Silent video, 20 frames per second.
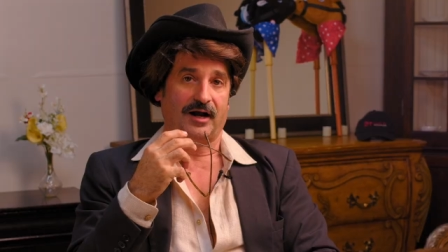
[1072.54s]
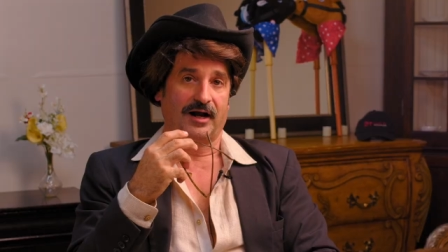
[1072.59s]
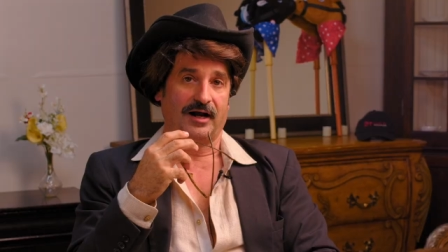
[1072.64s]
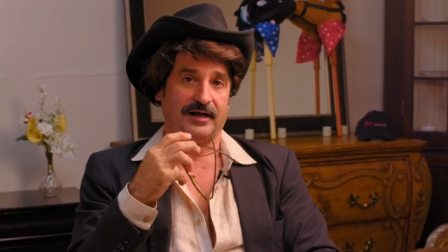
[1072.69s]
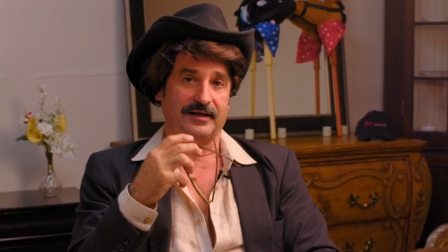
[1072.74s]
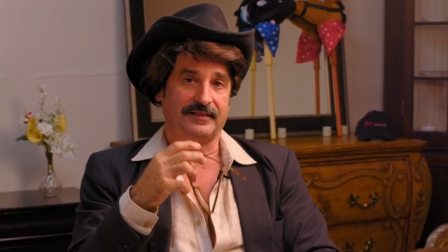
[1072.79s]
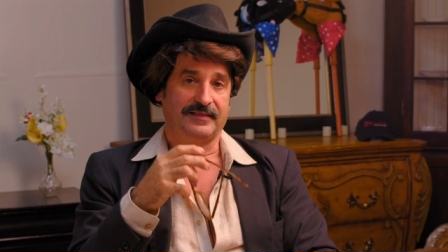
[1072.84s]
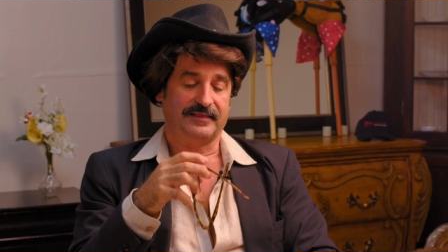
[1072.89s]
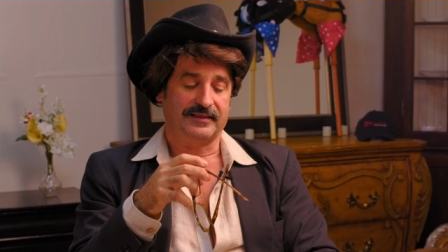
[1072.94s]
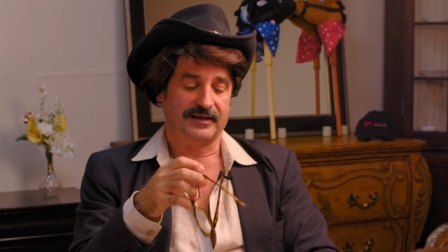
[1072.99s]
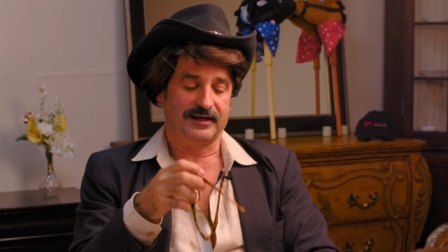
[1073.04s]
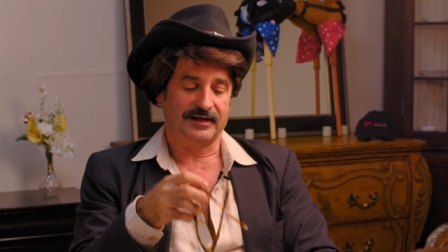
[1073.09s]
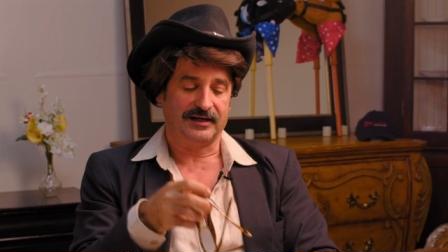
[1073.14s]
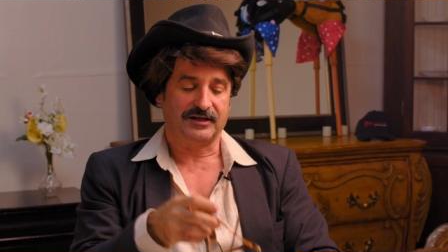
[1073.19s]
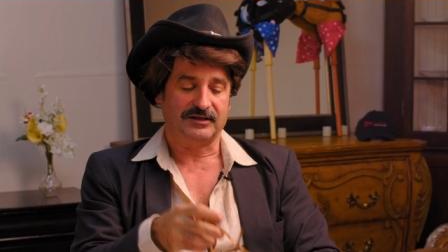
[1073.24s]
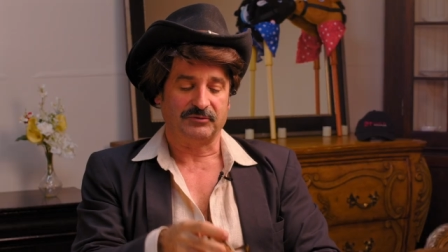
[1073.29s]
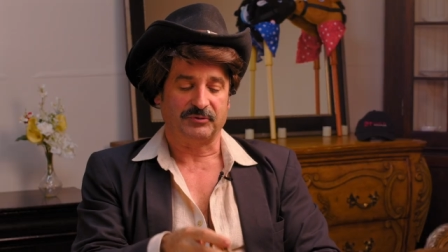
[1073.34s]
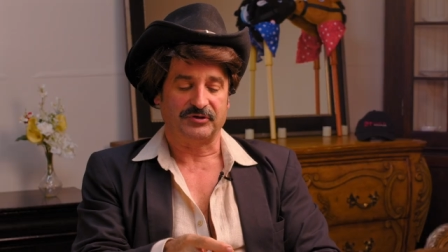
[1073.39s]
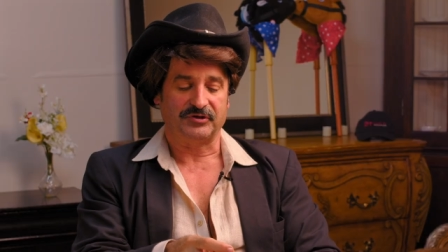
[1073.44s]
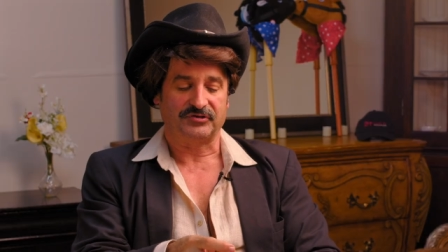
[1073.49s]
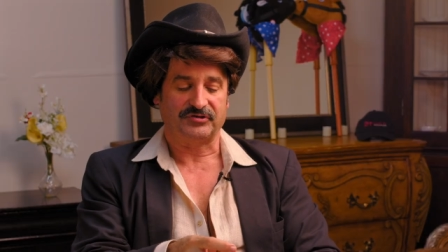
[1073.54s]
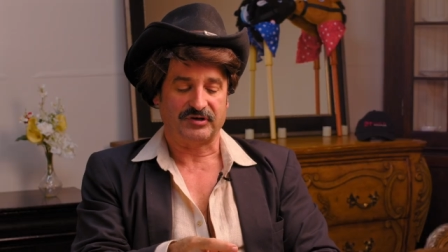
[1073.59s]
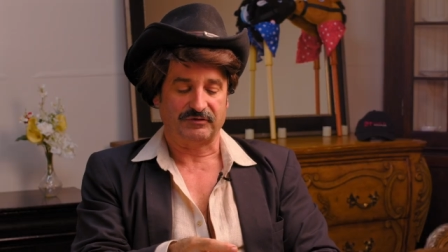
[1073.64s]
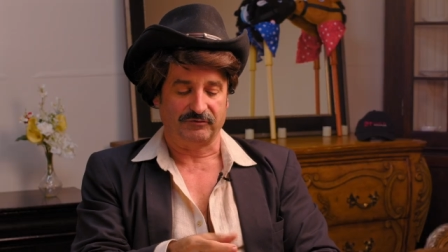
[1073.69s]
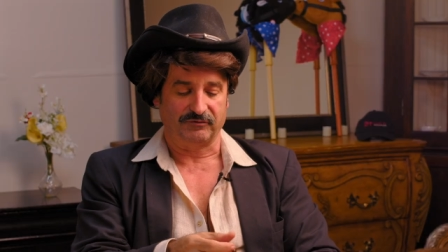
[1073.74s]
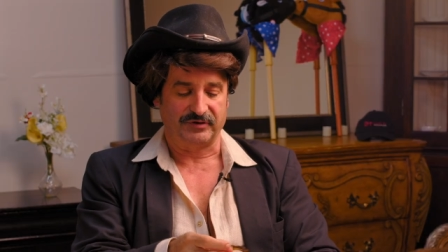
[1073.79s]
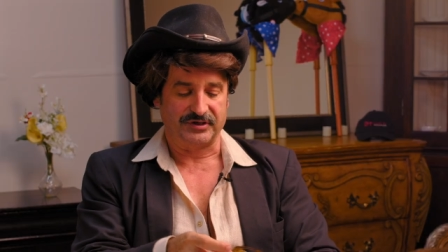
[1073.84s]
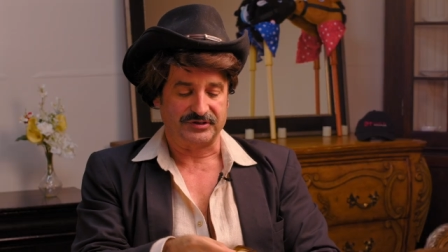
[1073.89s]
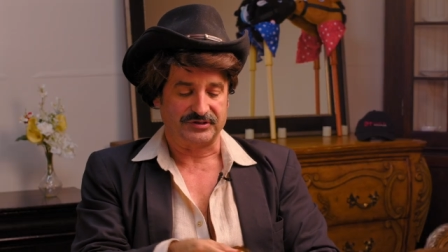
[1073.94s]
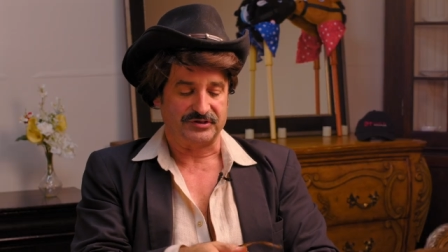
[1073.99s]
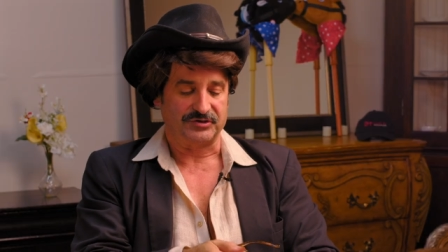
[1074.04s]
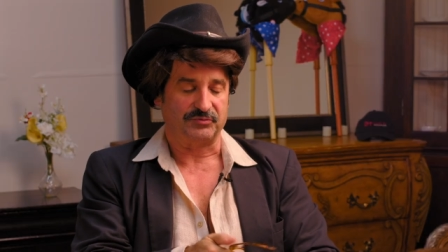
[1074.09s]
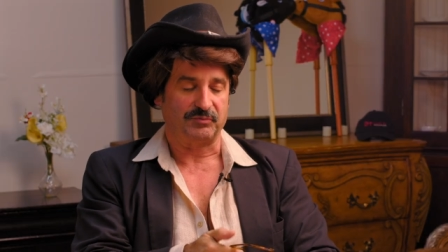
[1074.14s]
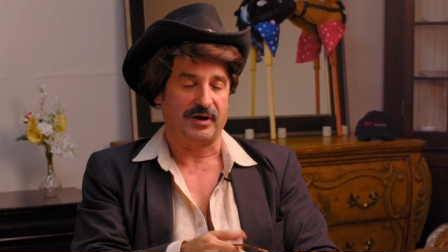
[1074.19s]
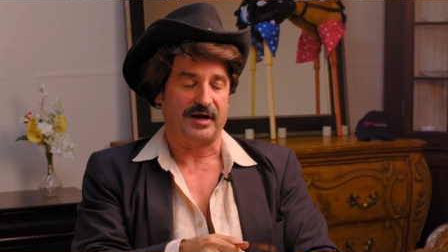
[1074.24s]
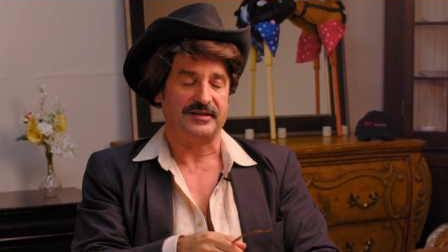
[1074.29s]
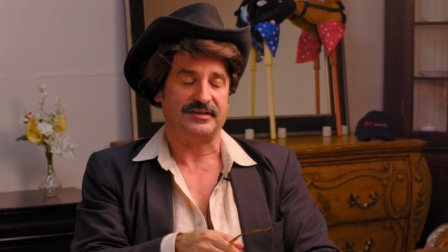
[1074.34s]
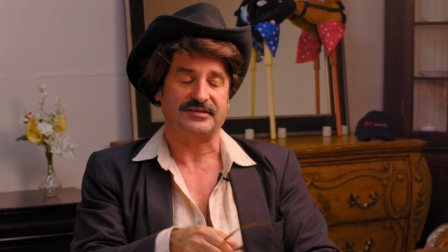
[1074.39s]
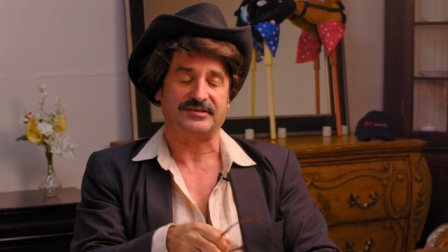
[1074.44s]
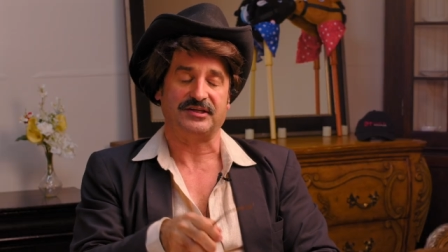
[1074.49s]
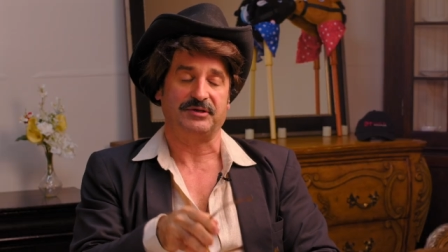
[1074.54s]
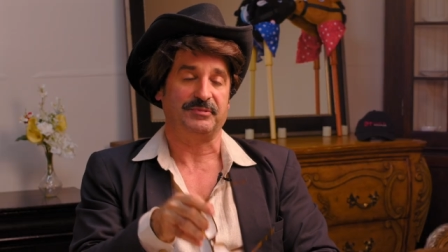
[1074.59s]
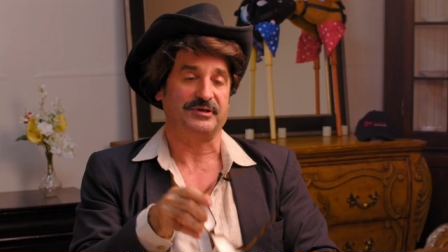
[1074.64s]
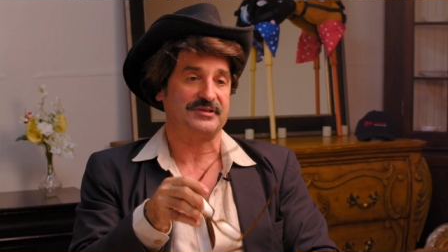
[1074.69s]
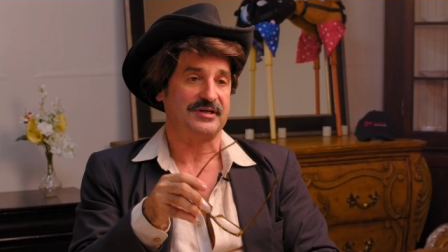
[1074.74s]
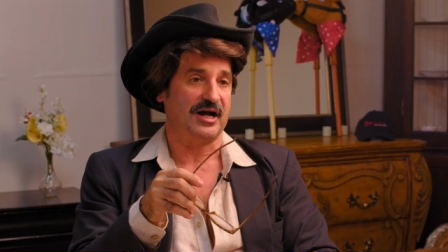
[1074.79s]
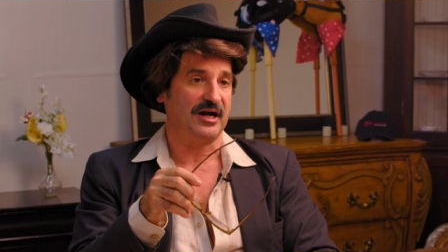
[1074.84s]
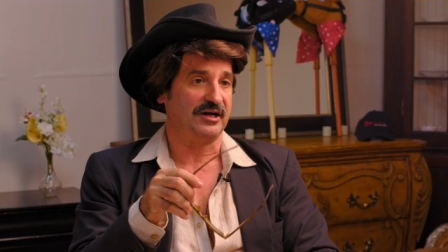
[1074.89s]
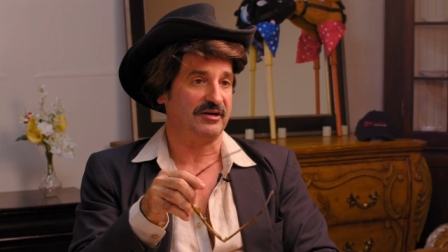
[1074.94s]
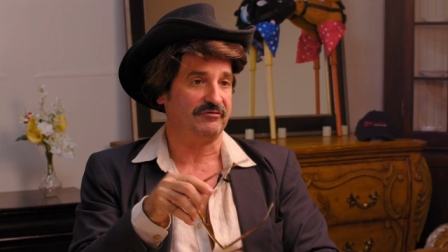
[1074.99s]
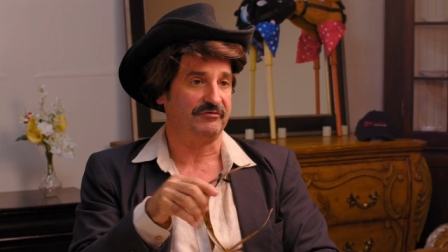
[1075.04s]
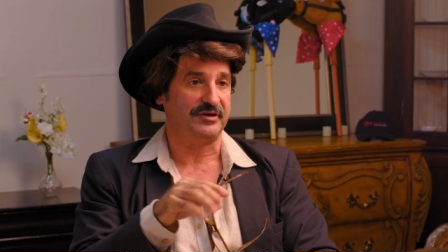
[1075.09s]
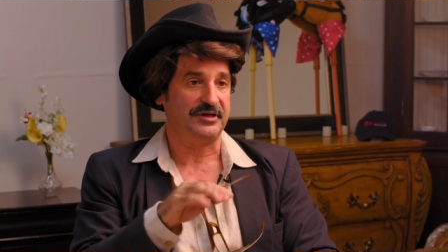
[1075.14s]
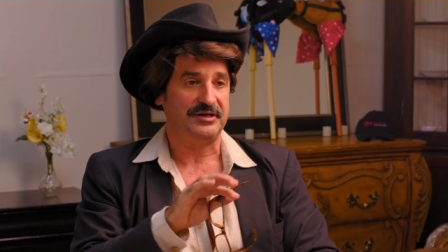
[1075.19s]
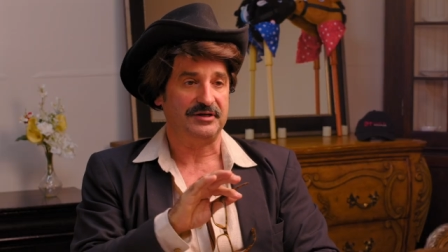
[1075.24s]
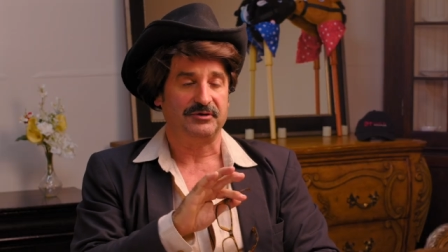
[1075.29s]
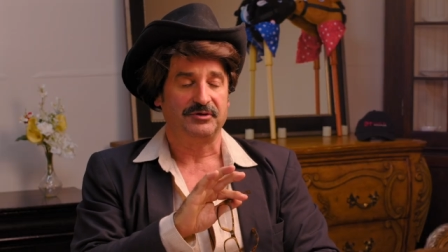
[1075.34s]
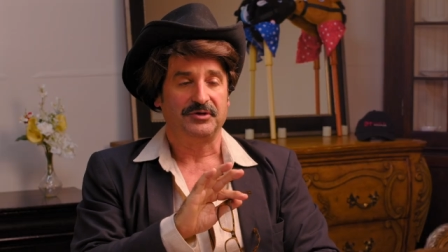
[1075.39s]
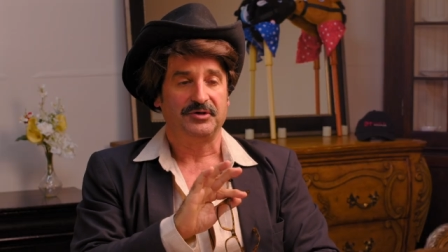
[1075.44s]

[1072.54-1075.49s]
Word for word: I think well, there's several reasons why the cinematography,